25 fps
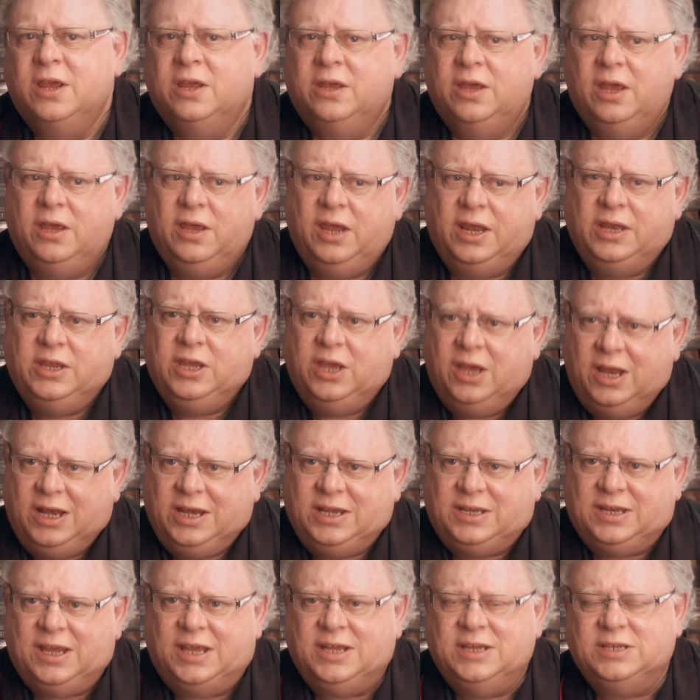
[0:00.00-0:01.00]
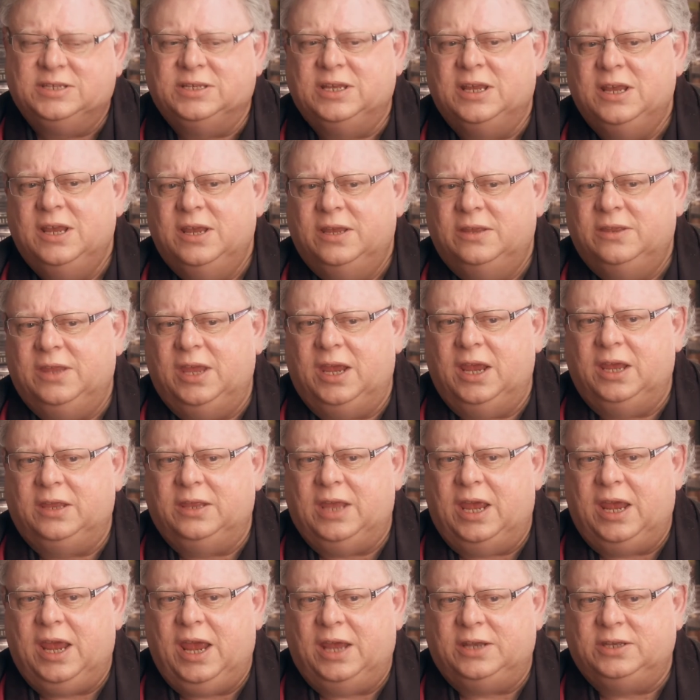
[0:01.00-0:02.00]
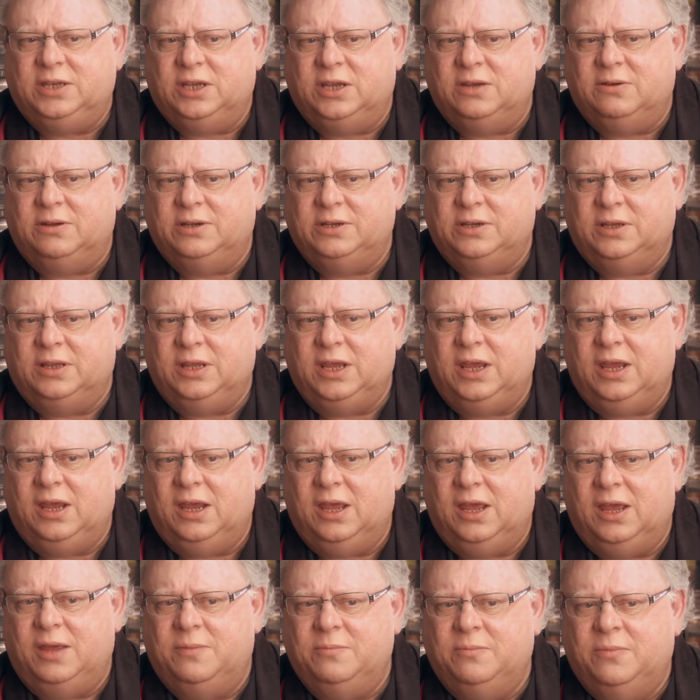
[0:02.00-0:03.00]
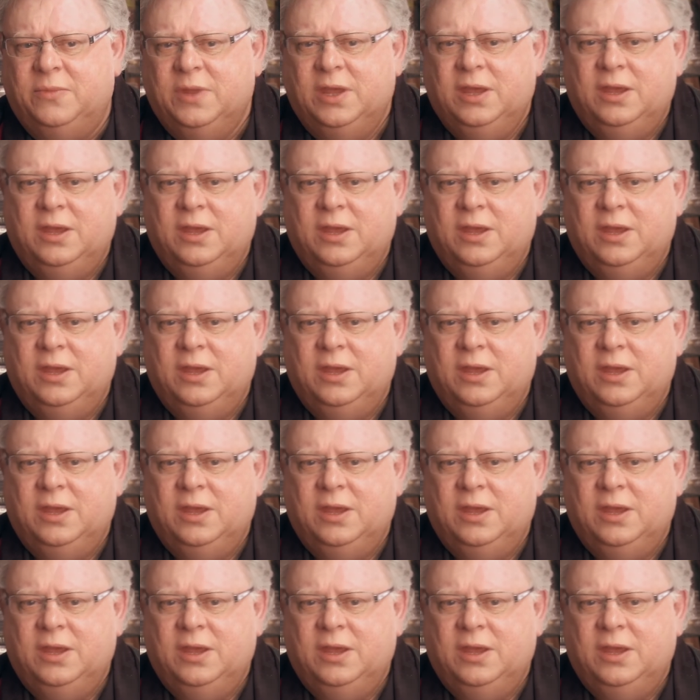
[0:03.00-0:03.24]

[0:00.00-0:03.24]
In the early days, they had to go under the